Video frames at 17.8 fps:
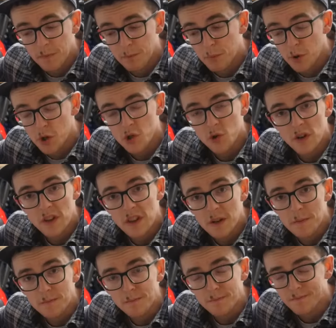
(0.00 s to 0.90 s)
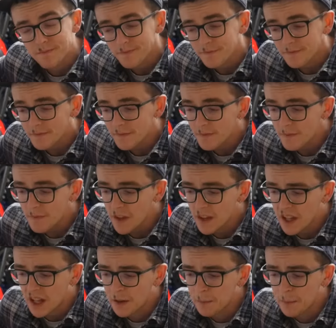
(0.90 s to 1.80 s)
butchering them
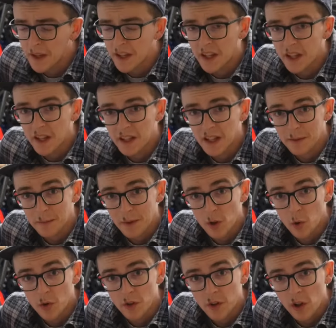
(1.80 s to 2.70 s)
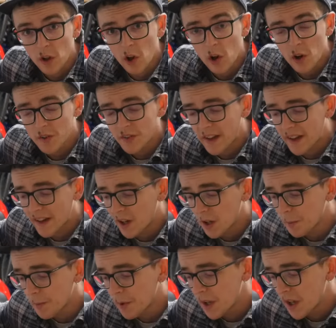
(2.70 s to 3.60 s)
and making like my own clock
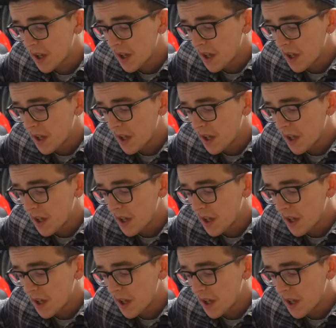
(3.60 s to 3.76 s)
setup,